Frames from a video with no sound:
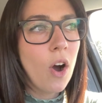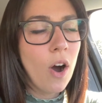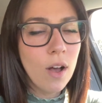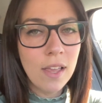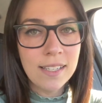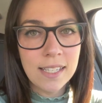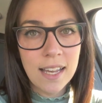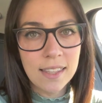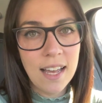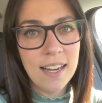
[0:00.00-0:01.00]
All I see
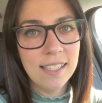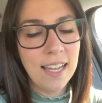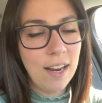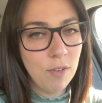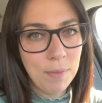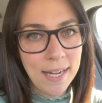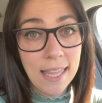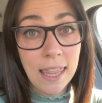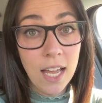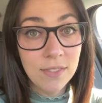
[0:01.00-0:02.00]
online is that everybody
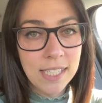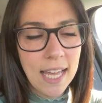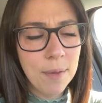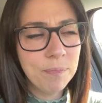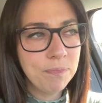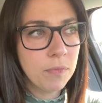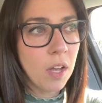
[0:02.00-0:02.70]
loves them,